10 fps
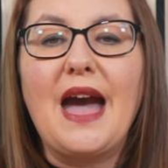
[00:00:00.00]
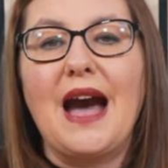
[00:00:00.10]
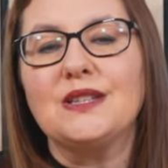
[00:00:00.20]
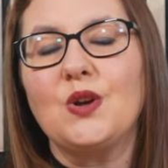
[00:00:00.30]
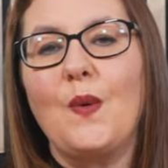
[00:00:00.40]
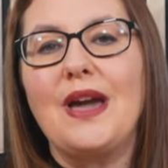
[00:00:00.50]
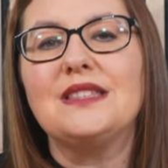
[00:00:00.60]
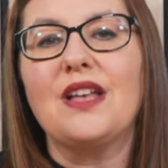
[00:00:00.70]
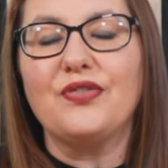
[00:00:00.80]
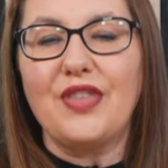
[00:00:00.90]
As always,
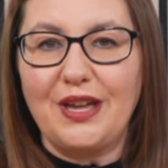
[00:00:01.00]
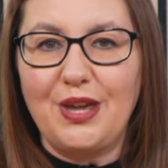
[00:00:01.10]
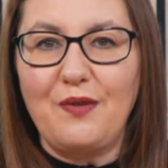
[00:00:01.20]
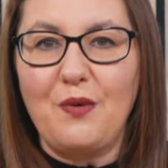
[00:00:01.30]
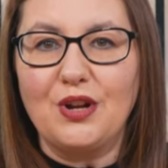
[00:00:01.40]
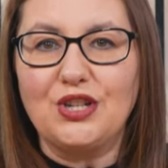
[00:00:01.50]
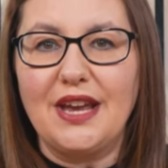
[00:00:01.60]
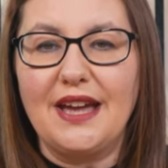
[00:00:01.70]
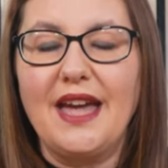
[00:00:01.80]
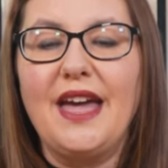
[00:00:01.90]
thank you for
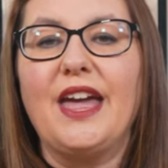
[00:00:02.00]
watching.